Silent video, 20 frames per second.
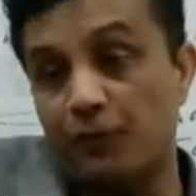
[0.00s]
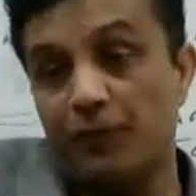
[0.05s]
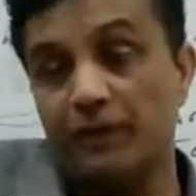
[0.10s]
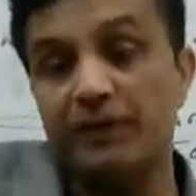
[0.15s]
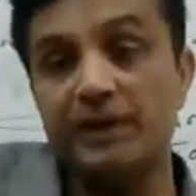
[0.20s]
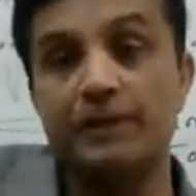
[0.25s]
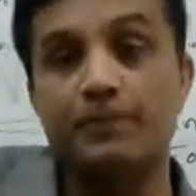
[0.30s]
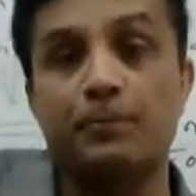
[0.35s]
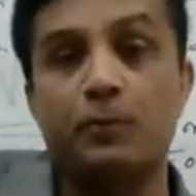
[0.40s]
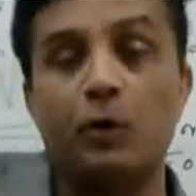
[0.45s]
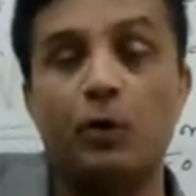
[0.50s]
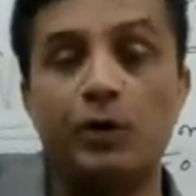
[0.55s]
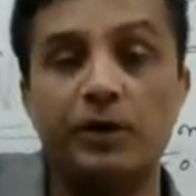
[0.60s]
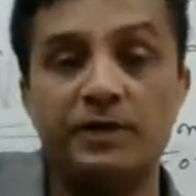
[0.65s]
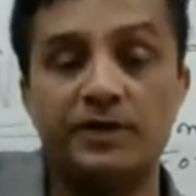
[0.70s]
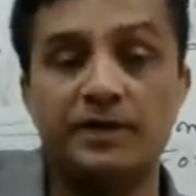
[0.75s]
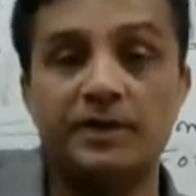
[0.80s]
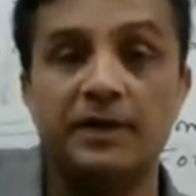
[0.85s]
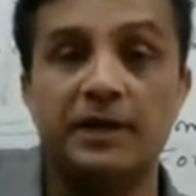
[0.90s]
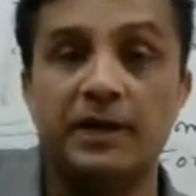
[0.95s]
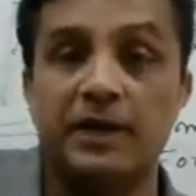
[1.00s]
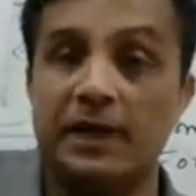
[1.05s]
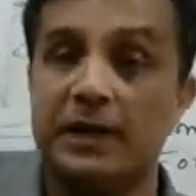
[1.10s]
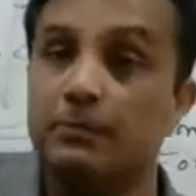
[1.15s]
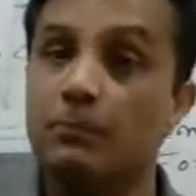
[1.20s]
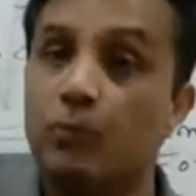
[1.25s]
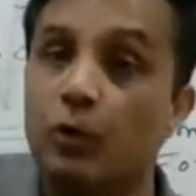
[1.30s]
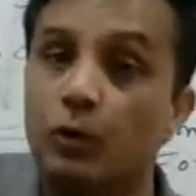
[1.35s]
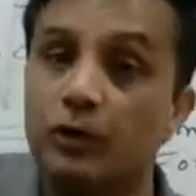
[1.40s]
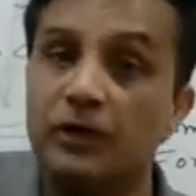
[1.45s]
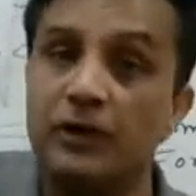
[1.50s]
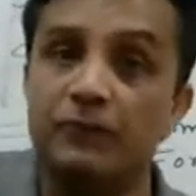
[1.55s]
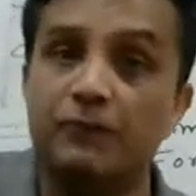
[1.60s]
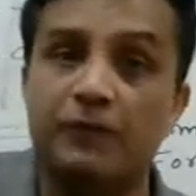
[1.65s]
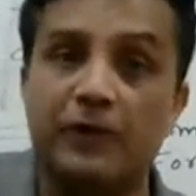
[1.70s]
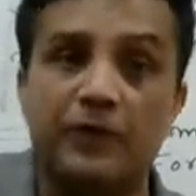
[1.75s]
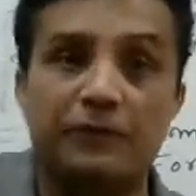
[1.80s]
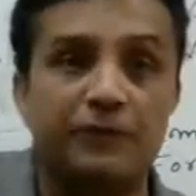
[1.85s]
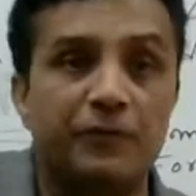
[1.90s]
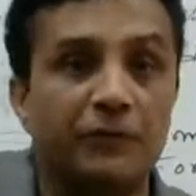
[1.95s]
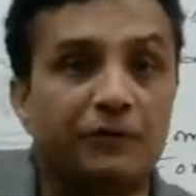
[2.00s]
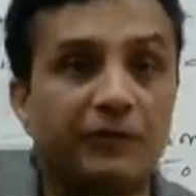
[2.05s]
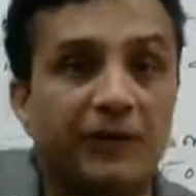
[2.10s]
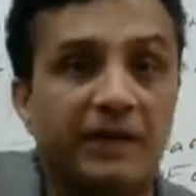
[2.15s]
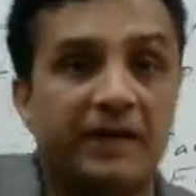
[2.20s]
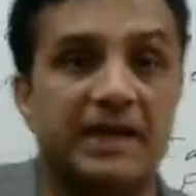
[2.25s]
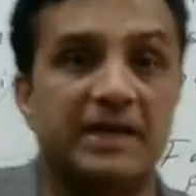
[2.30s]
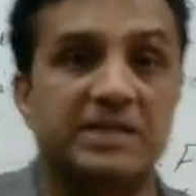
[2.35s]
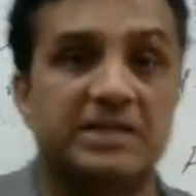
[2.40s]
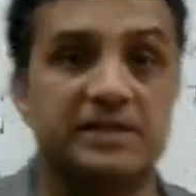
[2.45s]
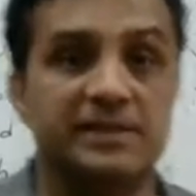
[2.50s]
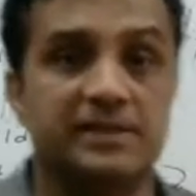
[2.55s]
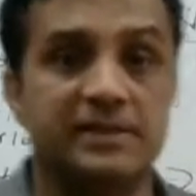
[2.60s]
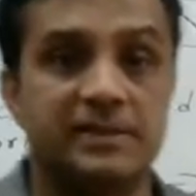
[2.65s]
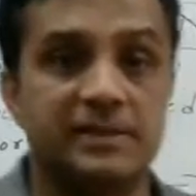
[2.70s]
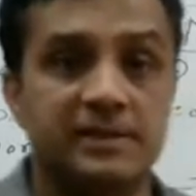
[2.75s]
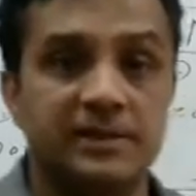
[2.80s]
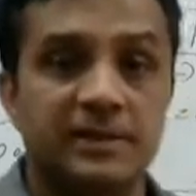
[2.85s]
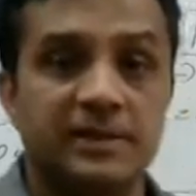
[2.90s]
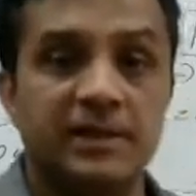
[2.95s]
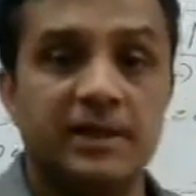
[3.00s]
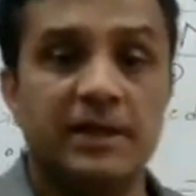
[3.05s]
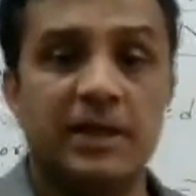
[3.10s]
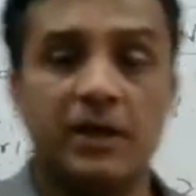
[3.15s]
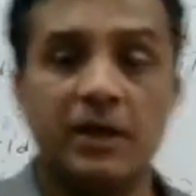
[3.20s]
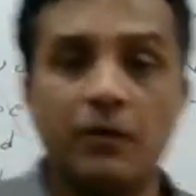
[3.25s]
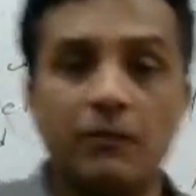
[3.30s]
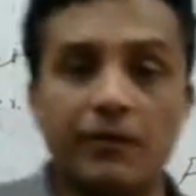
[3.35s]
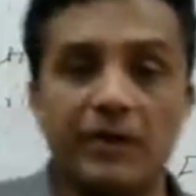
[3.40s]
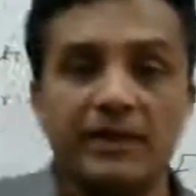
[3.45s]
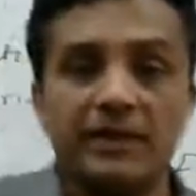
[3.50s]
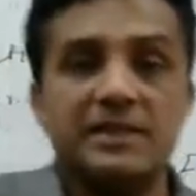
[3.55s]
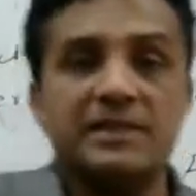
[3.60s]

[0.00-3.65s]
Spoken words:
their products in more than 150 nationals. Now what are the